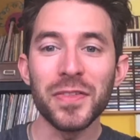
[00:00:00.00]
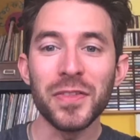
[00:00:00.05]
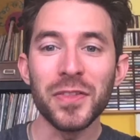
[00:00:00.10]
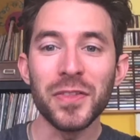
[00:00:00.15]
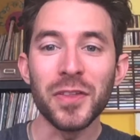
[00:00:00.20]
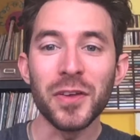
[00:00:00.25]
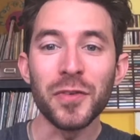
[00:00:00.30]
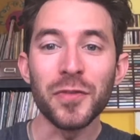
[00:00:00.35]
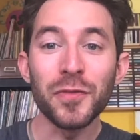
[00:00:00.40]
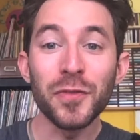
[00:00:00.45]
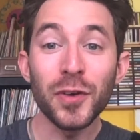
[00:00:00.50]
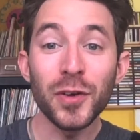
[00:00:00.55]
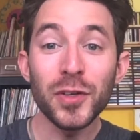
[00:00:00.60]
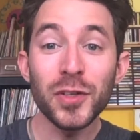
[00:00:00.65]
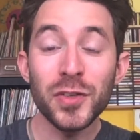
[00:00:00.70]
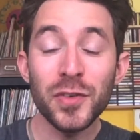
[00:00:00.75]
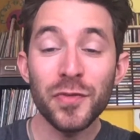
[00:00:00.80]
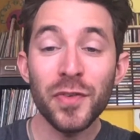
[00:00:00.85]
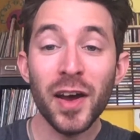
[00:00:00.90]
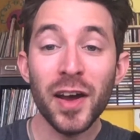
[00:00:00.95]
The first
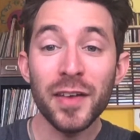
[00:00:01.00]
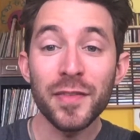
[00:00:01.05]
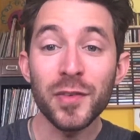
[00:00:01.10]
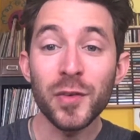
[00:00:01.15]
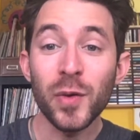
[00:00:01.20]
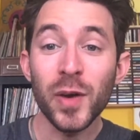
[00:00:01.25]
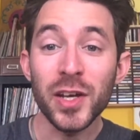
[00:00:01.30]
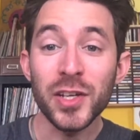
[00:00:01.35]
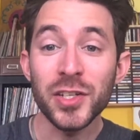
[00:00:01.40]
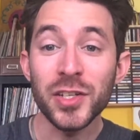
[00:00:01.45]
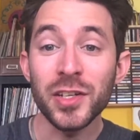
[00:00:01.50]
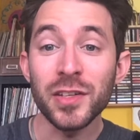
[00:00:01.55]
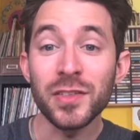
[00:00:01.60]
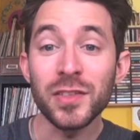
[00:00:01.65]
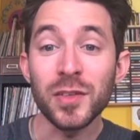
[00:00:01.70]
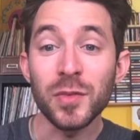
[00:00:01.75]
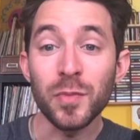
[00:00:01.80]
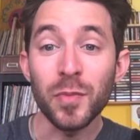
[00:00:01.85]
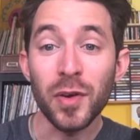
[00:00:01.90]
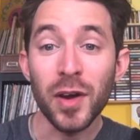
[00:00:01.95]
5 questions
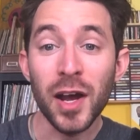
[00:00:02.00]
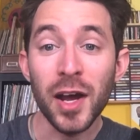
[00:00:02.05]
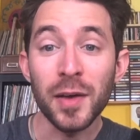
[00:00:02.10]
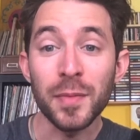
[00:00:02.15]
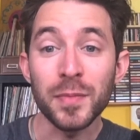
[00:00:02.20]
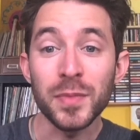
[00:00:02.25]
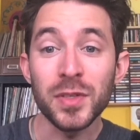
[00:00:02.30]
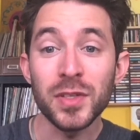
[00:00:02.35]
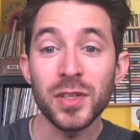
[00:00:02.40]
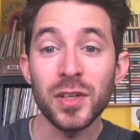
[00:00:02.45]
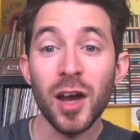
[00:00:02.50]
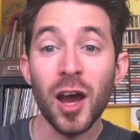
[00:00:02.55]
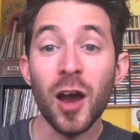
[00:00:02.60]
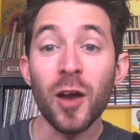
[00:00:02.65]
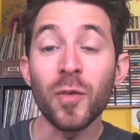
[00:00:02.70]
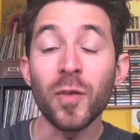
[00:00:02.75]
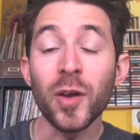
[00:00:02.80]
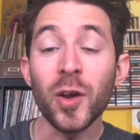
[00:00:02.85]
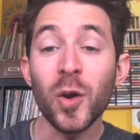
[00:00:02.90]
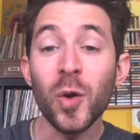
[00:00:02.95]
and prompts are
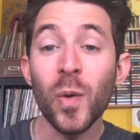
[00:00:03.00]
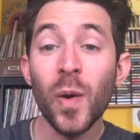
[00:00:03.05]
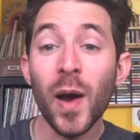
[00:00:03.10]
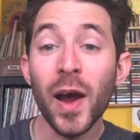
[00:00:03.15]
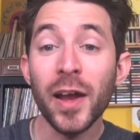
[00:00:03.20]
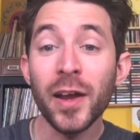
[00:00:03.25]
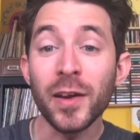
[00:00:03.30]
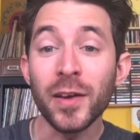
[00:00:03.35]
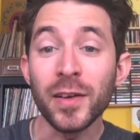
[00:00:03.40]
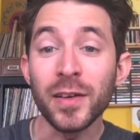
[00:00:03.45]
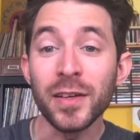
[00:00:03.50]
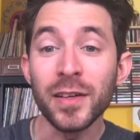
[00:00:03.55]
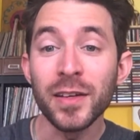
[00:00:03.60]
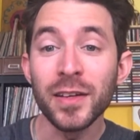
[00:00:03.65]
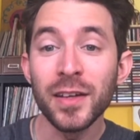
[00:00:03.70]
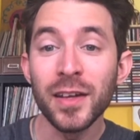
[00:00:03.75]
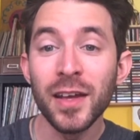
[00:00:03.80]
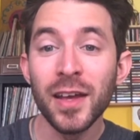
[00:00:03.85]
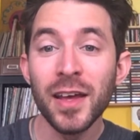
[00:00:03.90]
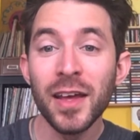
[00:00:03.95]
required.
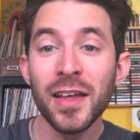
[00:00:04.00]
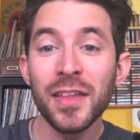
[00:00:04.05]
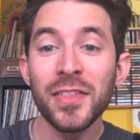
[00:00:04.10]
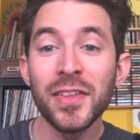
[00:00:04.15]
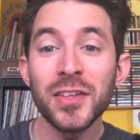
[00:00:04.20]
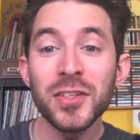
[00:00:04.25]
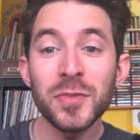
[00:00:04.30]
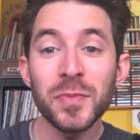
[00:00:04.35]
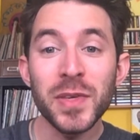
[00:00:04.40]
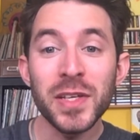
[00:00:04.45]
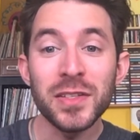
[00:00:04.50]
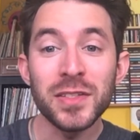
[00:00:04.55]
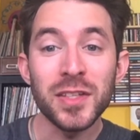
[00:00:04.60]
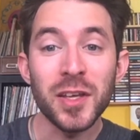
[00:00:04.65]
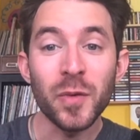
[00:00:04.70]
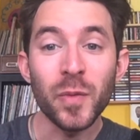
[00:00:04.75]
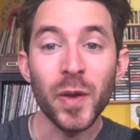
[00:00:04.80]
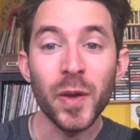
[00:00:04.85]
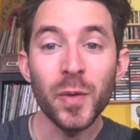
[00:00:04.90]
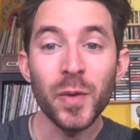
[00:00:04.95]
This means that
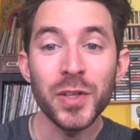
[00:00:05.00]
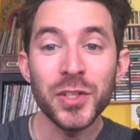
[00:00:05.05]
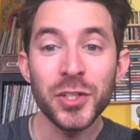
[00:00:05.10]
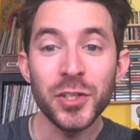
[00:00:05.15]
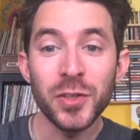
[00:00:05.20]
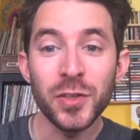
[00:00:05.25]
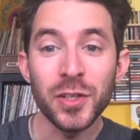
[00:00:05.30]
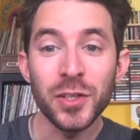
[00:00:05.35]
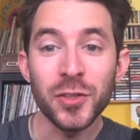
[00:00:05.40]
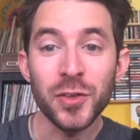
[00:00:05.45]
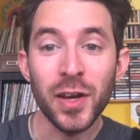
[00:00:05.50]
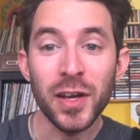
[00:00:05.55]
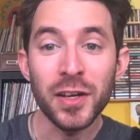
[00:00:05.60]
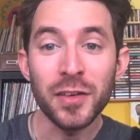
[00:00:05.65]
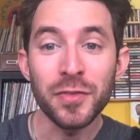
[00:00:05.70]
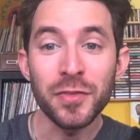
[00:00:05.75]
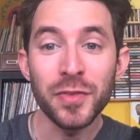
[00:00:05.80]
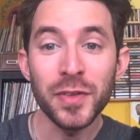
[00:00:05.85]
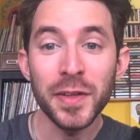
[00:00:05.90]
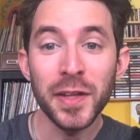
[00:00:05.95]
we want you to try
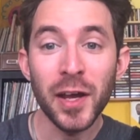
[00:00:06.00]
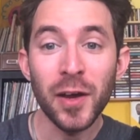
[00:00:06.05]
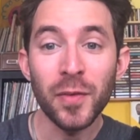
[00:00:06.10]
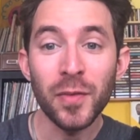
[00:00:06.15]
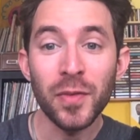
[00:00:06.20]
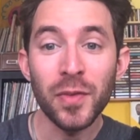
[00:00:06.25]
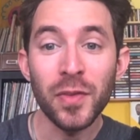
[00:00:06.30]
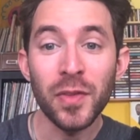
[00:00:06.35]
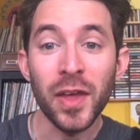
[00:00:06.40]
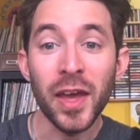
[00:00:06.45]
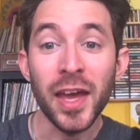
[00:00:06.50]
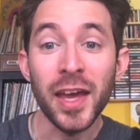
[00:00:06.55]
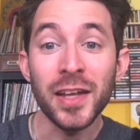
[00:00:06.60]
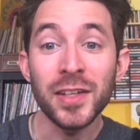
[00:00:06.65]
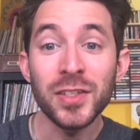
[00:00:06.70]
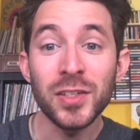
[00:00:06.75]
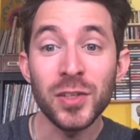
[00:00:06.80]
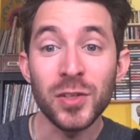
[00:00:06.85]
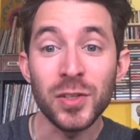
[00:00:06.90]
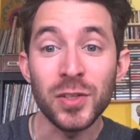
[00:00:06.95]
to fill out the
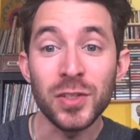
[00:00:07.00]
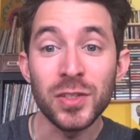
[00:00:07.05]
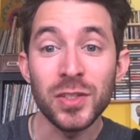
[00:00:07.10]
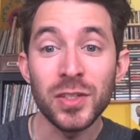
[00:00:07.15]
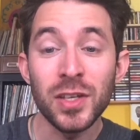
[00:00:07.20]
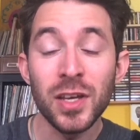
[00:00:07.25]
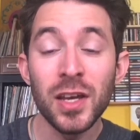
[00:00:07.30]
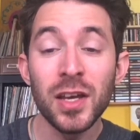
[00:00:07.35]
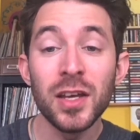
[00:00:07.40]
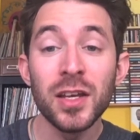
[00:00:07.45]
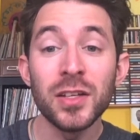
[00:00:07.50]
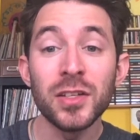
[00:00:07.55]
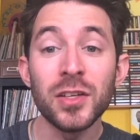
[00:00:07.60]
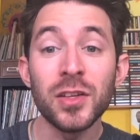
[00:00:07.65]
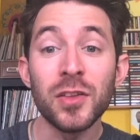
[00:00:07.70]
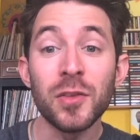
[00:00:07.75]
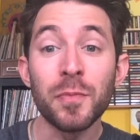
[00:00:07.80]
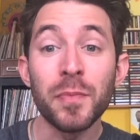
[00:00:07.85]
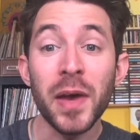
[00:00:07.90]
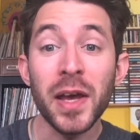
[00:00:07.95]
answers to the
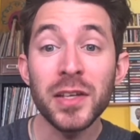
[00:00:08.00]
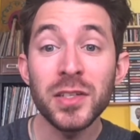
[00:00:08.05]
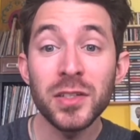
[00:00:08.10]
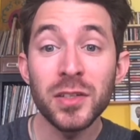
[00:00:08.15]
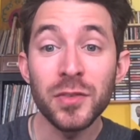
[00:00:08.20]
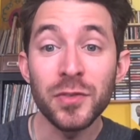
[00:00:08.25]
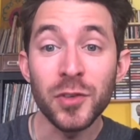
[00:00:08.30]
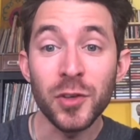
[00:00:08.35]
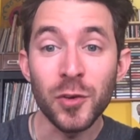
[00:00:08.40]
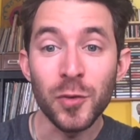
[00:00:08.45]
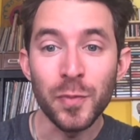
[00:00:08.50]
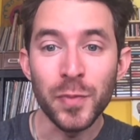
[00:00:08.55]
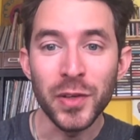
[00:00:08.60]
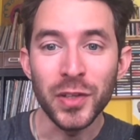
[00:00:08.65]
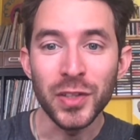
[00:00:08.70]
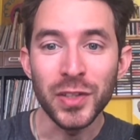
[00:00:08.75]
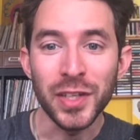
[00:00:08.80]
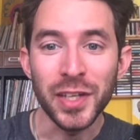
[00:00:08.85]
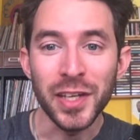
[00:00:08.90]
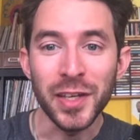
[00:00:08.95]
best of your
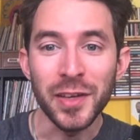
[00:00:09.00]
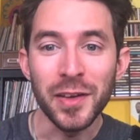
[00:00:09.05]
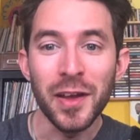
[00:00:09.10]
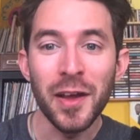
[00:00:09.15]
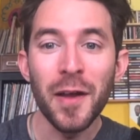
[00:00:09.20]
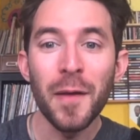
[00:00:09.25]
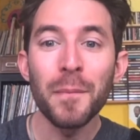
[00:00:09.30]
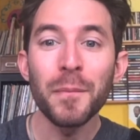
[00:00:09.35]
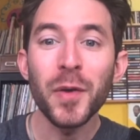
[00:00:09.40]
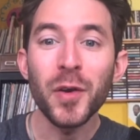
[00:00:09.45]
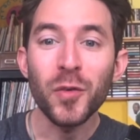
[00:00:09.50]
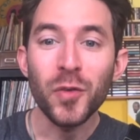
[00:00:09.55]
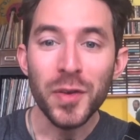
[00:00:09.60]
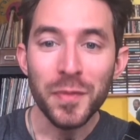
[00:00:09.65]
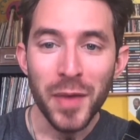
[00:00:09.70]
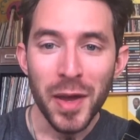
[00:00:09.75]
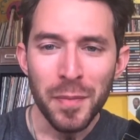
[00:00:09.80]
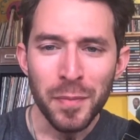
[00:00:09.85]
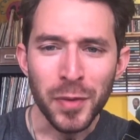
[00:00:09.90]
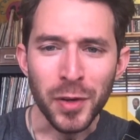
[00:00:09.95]
ability. But
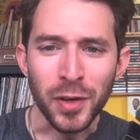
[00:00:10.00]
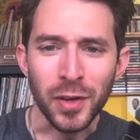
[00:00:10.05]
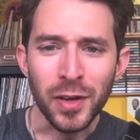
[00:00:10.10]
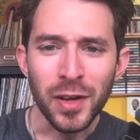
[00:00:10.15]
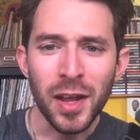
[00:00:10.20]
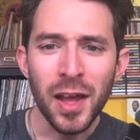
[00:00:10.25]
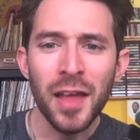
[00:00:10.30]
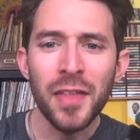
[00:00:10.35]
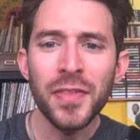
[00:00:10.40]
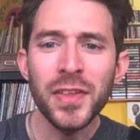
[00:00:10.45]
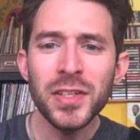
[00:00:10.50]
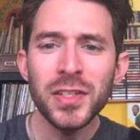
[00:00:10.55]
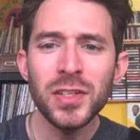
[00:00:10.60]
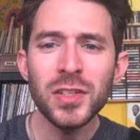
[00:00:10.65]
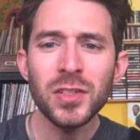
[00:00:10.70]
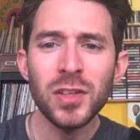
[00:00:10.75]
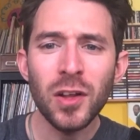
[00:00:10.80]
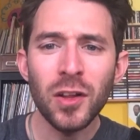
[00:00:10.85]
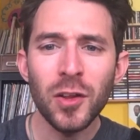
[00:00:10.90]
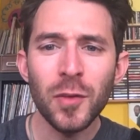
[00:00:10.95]
remember, this is
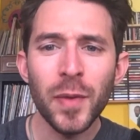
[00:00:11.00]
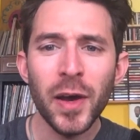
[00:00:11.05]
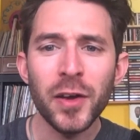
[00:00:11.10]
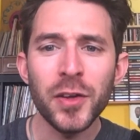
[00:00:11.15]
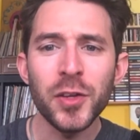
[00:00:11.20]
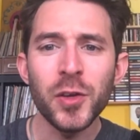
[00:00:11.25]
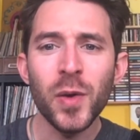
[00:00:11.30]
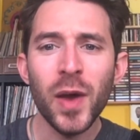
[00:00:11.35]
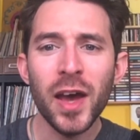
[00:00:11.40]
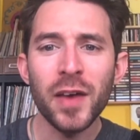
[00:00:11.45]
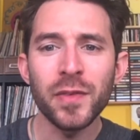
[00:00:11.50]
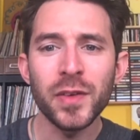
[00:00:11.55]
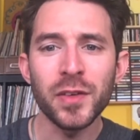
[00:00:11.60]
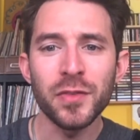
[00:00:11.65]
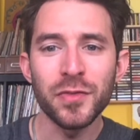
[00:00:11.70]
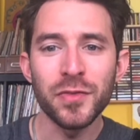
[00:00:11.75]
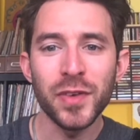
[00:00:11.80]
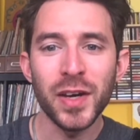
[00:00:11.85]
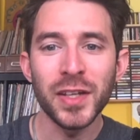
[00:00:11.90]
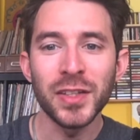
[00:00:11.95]
all about you having
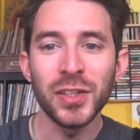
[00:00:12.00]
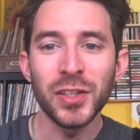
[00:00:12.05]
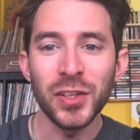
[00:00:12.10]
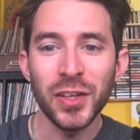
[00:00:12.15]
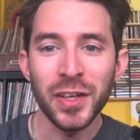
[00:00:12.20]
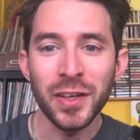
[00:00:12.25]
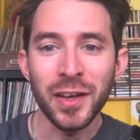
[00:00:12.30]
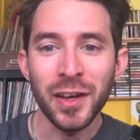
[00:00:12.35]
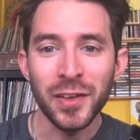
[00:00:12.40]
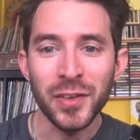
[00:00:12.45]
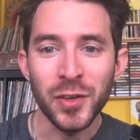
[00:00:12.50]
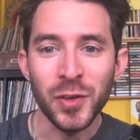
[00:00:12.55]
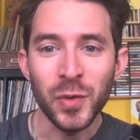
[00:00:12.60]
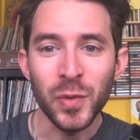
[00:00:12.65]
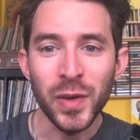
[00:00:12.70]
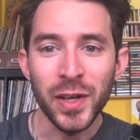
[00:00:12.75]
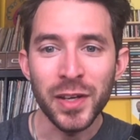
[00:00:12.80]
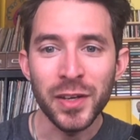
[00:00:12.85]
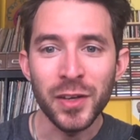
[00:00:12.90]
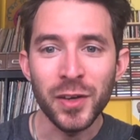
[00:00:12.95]
fun looking out your
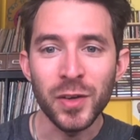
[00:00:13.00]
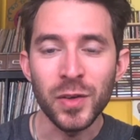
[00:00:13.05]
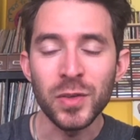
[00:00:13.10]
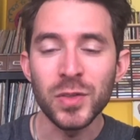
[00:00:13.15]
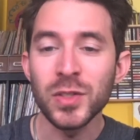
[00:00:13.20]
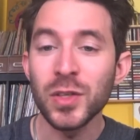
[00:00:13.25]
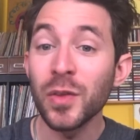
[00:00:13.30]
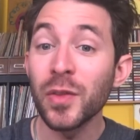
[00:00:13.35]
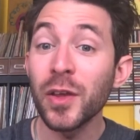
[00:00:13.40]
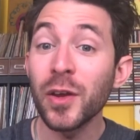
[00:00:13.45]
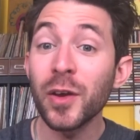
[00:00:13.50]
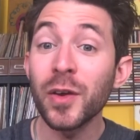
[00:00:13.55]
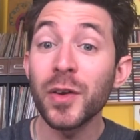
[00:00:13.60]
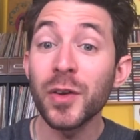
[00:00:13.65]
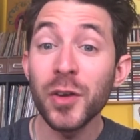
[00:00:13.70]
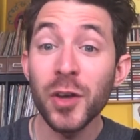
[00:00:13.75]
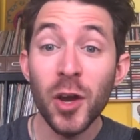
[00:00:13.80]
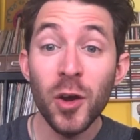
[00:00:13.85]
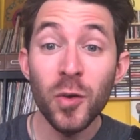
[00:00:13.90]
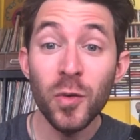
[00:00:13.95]
window, so there are
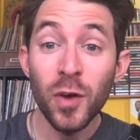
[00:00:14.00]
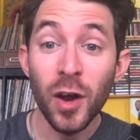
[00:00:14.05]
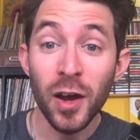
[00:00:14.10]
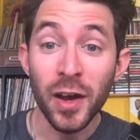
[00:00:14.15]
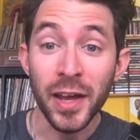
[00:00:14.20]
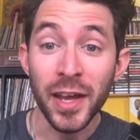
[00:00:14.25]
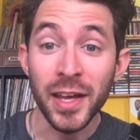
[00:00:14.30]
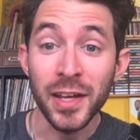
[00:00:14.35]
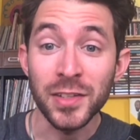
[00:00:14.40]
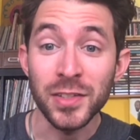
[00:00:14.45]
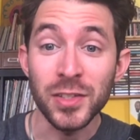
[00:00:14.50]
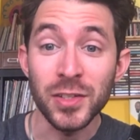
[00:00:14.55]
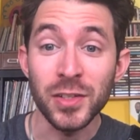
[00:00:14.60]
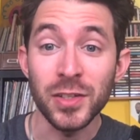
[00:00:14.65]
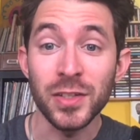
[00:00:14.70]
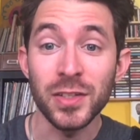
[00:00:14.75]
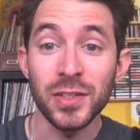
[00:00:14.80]
no wrong answers.